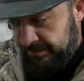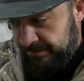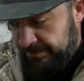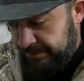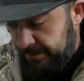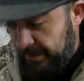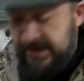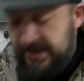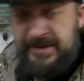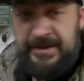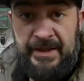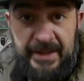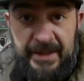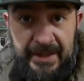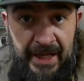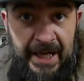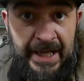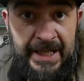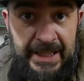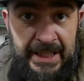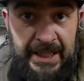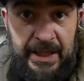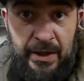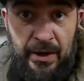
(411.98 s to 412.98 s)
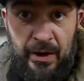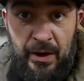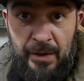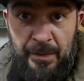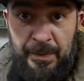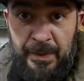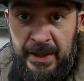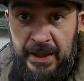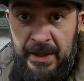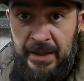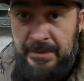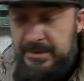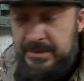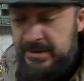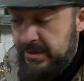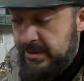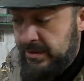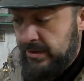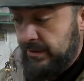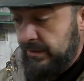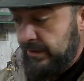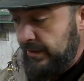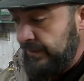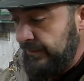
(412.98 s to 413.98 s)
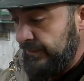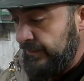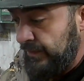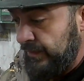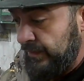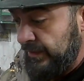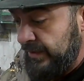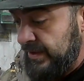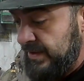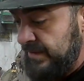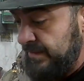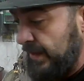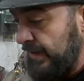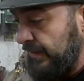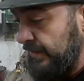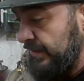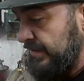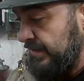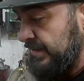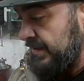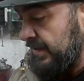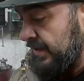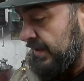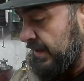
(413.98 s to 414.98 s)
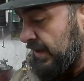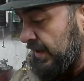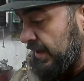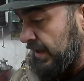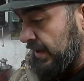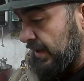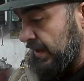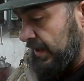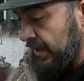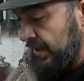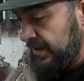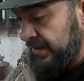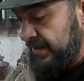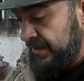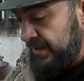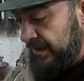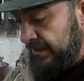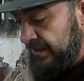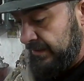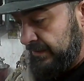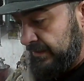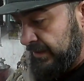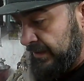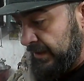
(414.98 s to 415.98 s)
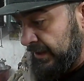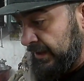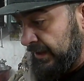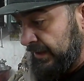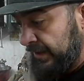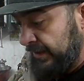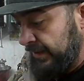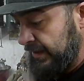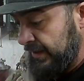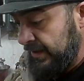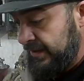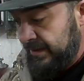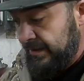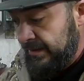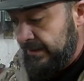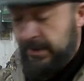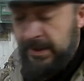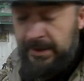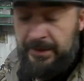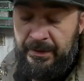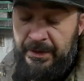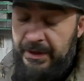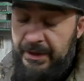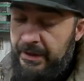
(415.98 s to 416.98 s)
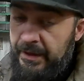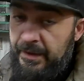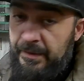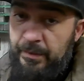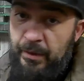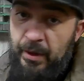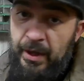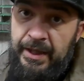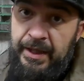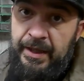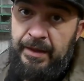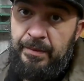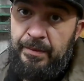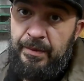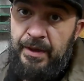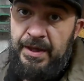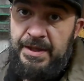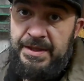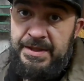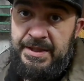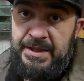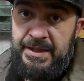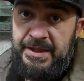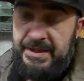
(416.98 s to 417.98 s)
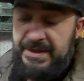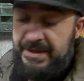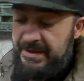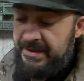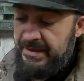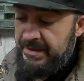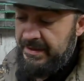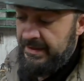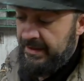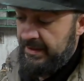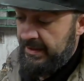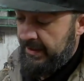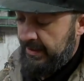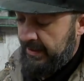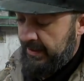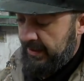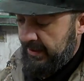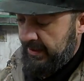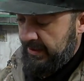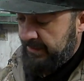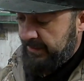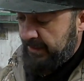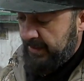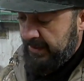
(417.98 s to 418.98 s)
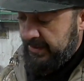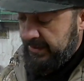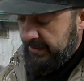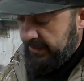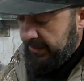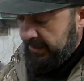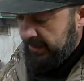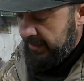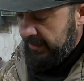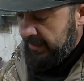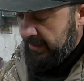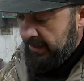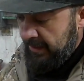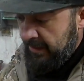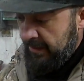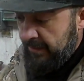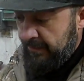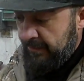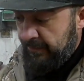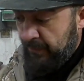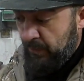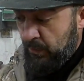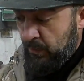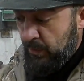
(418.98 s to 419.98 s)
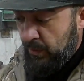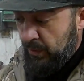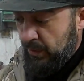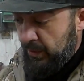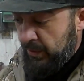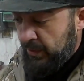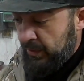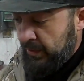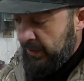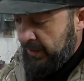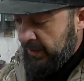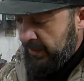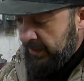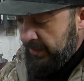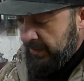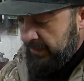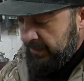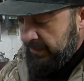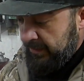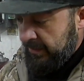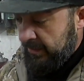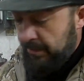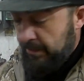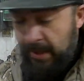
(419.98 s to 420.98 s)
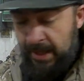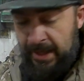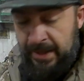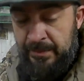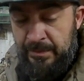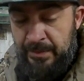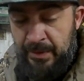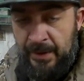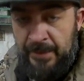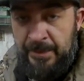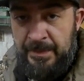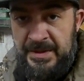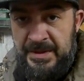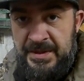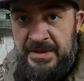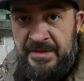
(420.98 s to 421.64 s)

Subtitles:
basically gaining the RPMs that you're looking for on these motors, and so it's going to be a really good break-in process, especially for the main purpose